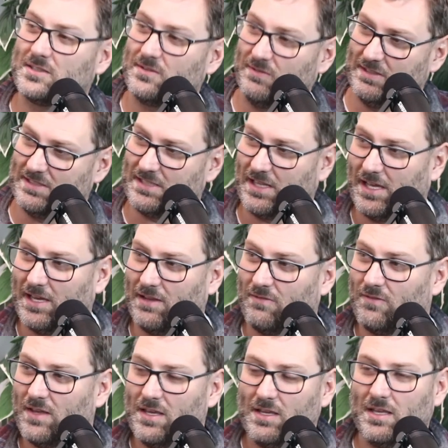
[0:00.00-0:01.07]
of his life.
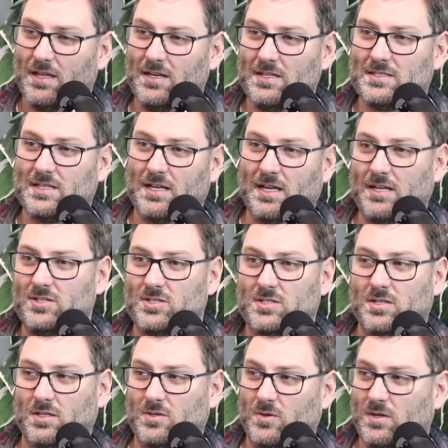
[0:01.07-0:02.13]
And he said, I just
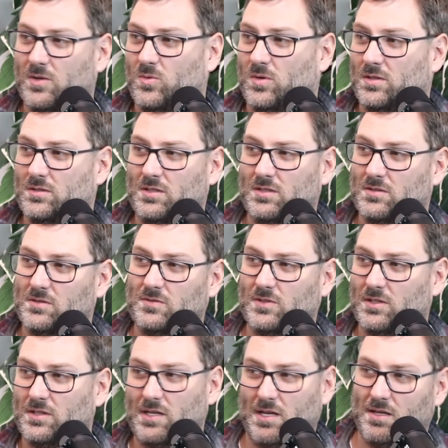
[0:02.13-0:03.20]
took away 1 year of
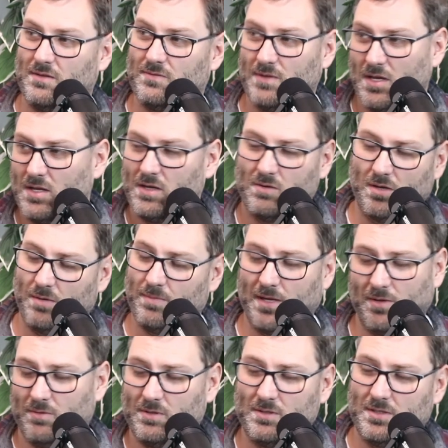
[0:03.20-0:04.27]
your life. Well, I
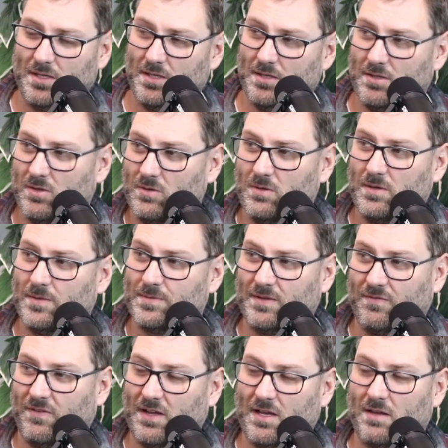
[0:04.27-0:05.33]
might one day go up to
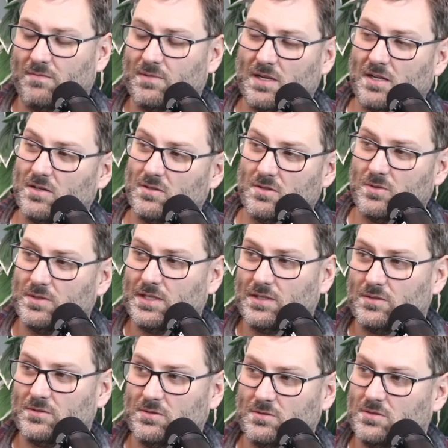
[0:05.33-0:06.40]
5, but I don't know what
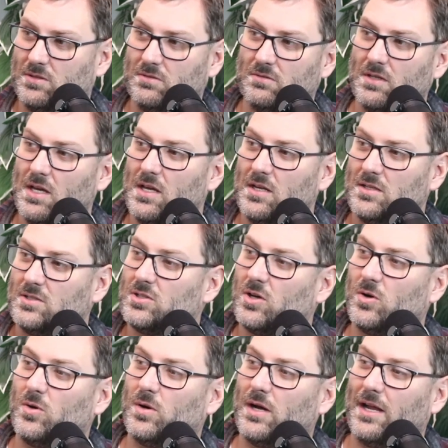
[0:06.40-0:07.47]
that'll do to you.
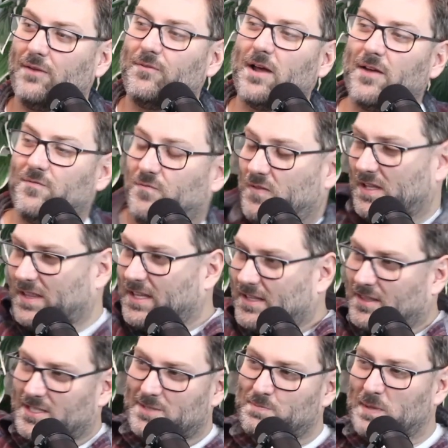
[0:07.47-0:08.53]
So I feel like
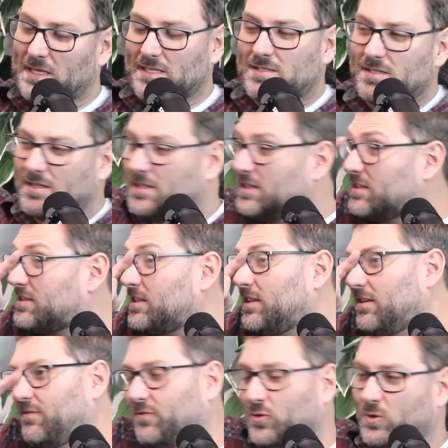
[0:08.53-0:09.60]
this pizza is
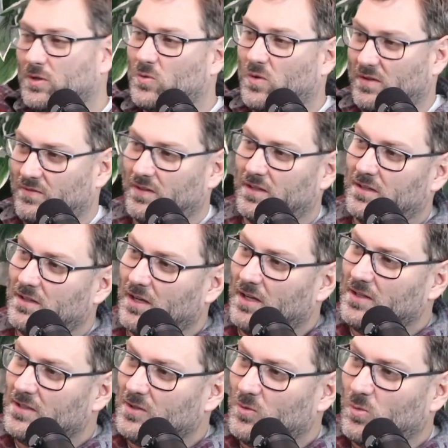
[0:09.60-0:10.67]
the food equivalent
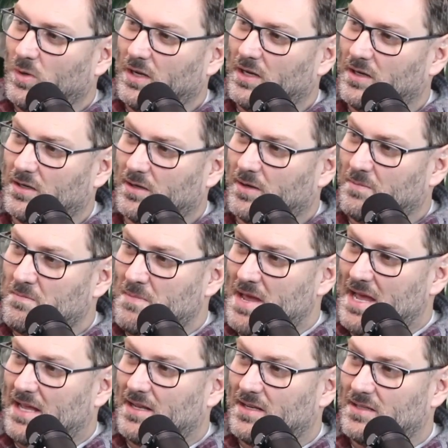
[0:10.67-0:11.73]
where
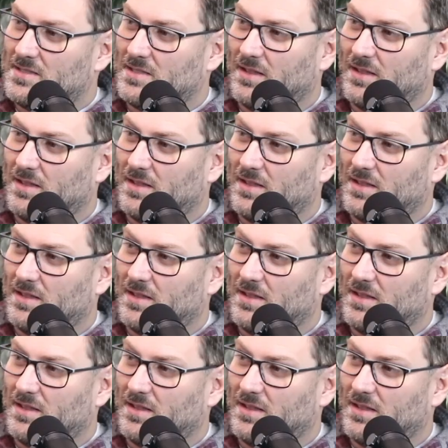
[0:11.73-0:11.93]
Matt's